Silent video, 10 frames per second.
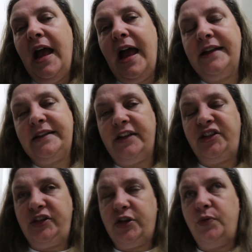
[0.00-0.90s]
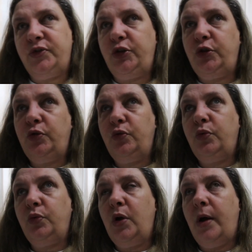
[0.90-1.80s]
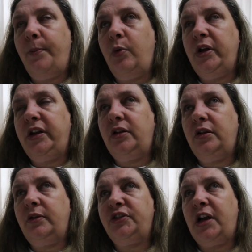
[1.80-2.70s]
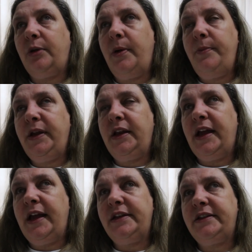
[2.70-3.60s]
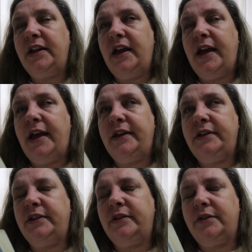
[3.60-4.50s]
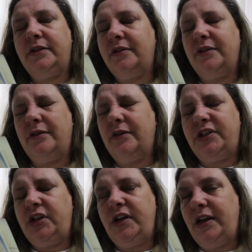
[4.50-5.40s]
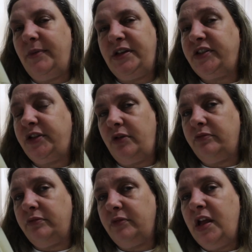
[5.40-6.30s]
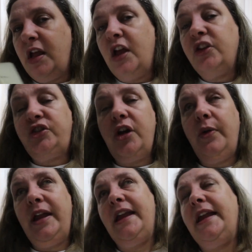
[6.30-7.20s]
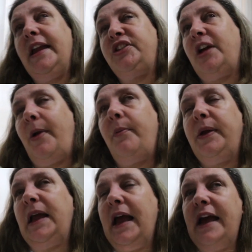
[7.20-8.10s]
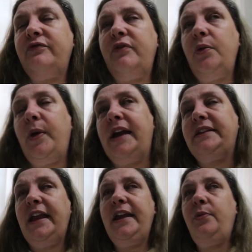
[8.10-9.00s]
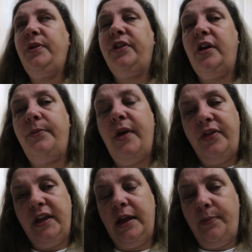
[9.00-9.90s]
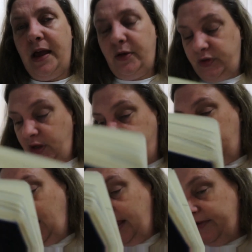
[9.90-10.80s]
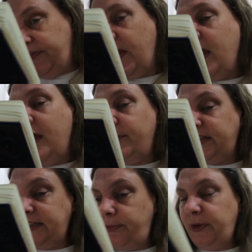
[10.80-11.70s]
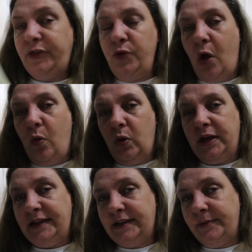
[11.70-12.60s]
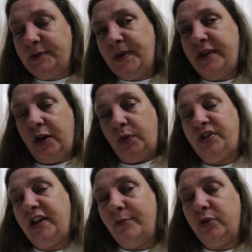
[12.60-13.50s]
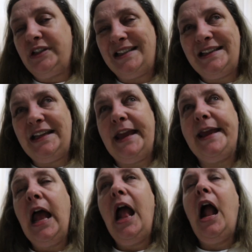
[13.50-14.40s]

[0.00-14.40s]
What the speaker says: and says she's going to boil Jack Pumpkinhead and turn him into stone. So he and Jack Pumpkinhead run away, taking with them the Powder of Life. But Tip is not all he seems to be. They go to the Emerald City.